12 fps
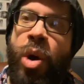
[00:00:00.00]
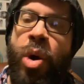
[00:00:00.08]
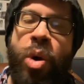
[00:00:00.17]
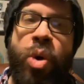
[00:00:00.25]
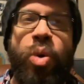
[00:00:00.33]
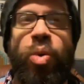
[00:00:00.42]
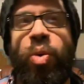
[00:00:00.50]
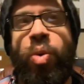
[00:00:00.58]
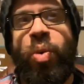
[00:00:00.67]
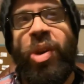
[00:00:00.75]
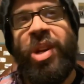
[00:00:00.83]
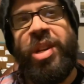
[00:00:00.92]

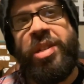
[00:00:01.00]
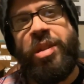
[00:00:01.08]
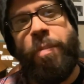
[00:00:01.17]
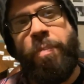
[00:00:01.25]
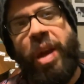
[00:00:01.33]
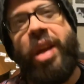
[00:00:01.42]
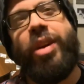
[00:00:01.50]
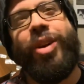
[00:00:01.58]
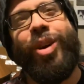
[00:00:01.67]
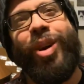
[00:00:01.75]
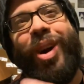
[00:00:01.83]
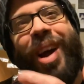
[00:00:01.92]
who is a
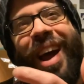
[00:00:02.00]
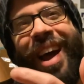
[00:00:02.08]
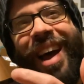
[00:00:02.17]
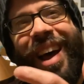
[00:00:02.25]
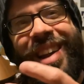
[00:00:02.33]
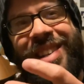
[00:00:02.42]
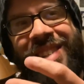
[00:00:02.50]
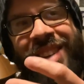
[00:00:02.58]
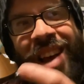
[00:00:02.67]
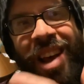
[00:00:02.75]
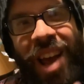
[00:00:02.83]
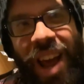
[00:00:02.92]
baker at
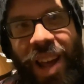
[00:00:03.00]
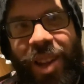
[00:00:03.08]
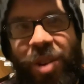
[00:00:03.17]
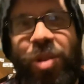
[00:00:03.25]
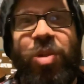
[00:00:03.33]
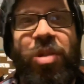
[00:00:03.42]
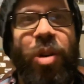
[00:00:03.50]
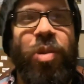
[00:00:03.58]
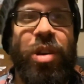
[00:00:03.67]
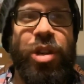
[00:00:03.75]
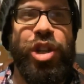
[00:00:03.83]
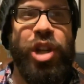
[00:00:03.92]
a local
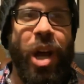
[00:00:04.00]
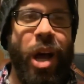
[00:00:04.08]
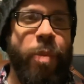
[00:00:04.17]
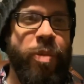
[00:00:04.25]
donut shop.